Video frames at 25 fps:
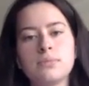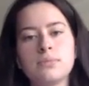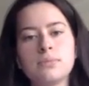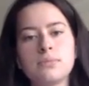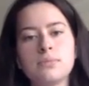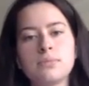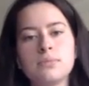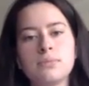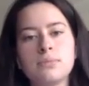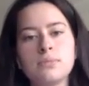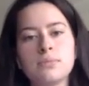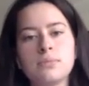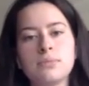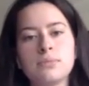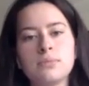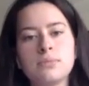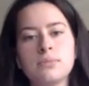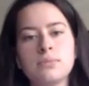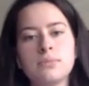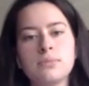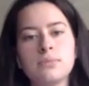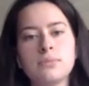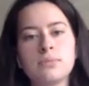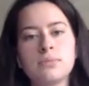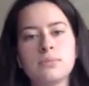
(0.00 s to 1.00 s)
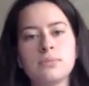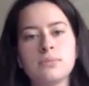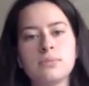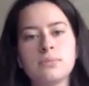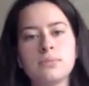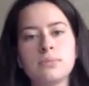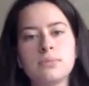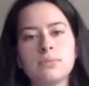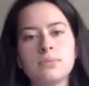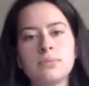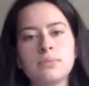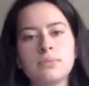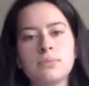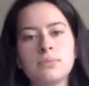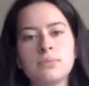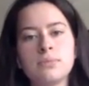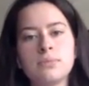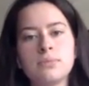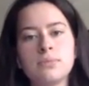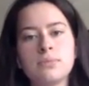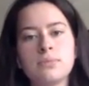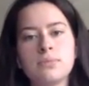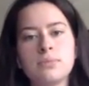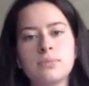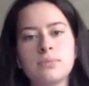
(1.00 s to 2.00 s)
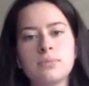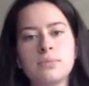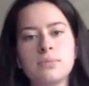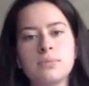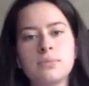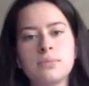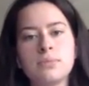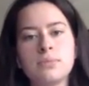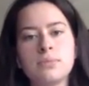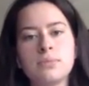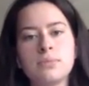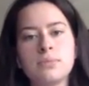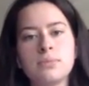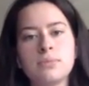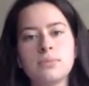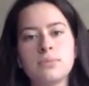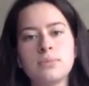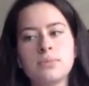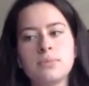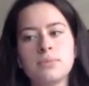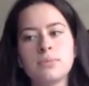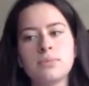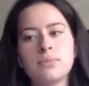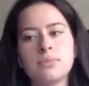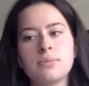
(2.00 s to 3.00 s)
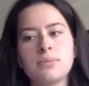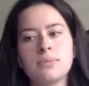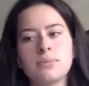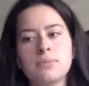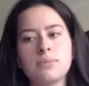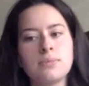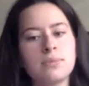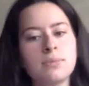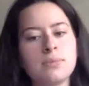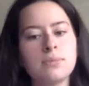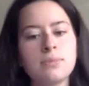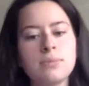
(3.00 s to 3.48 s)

(not speaking)